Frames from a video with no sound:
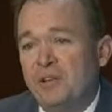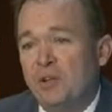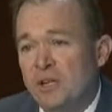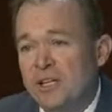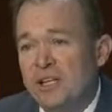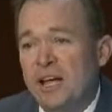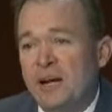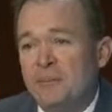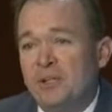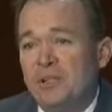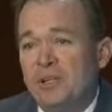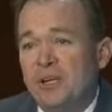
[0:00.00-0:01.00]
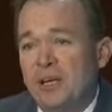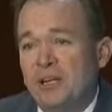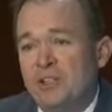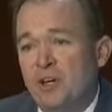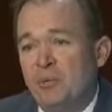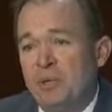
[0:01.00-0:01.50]
Look in the camera
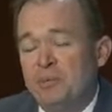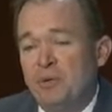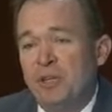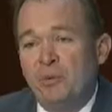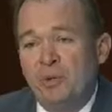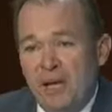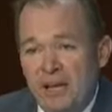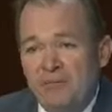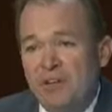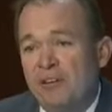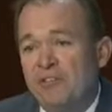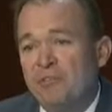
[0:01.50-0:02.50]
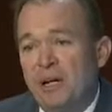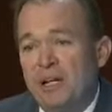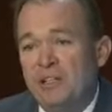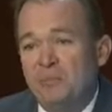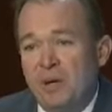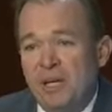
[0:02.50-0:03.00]
and tell people that we have enough
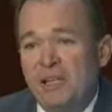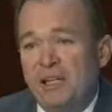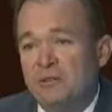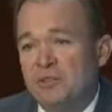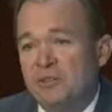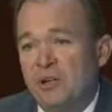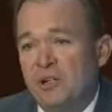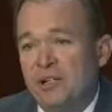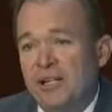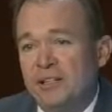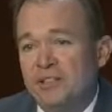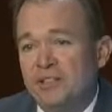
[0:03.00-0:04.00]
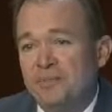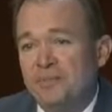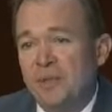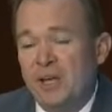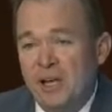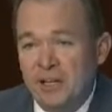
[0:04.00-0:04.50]
money to pay the interest on our debts,
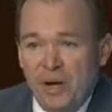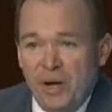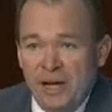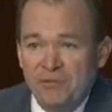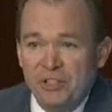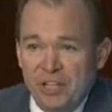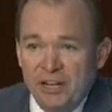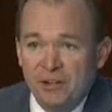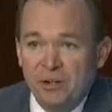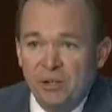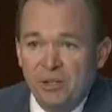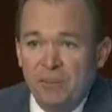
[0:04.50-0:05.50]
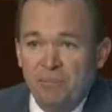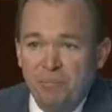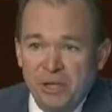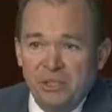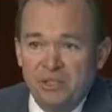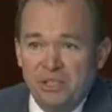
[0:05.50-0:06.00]
and you have the technical
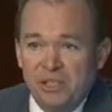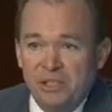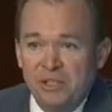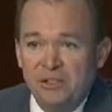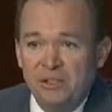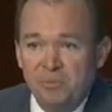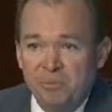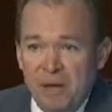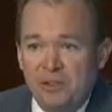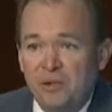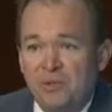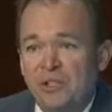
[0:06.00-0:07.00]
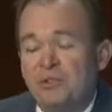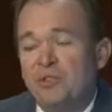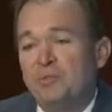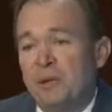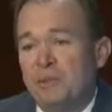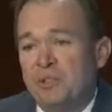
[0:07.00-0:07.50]
ability to make those
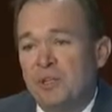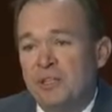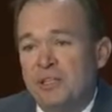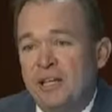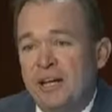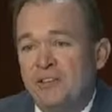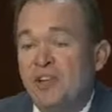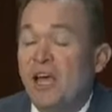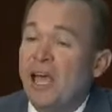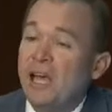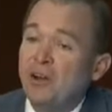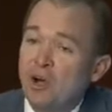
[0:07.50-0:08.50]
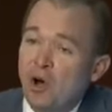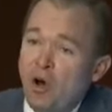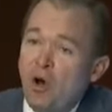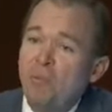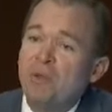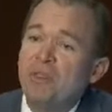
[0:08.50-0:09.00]
interest payments on the debts, and
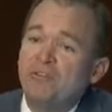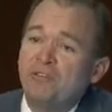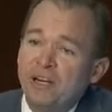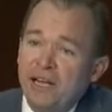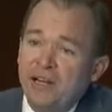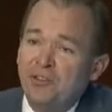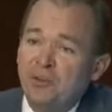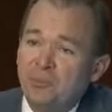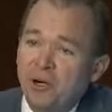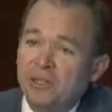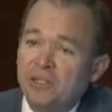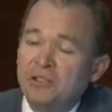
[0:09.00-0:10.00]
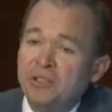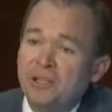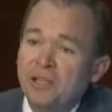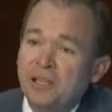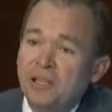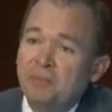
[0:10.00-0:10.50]
calm the financial markets
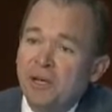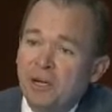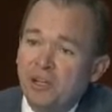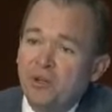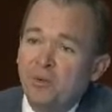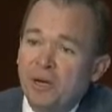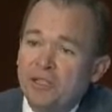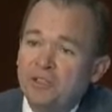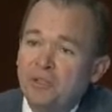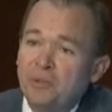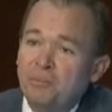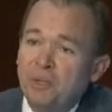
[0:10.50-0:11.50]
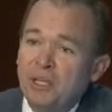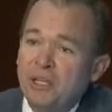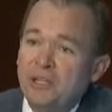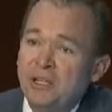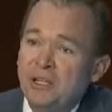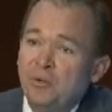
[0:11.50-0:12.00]
that might otherwise
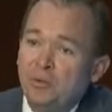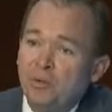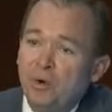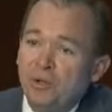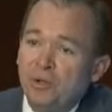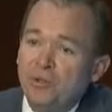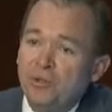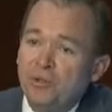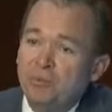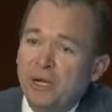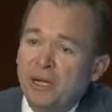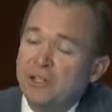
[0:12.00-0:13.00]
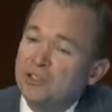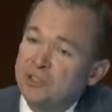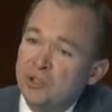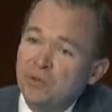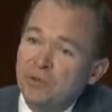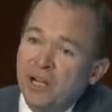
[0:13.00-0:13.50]
be roiled by
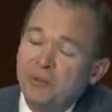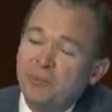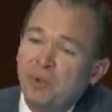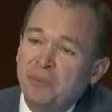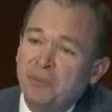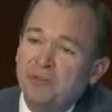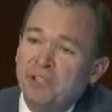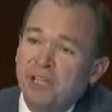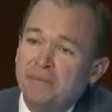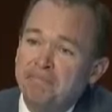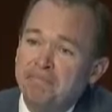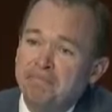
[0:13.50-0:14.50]
concern over non-payment of debt.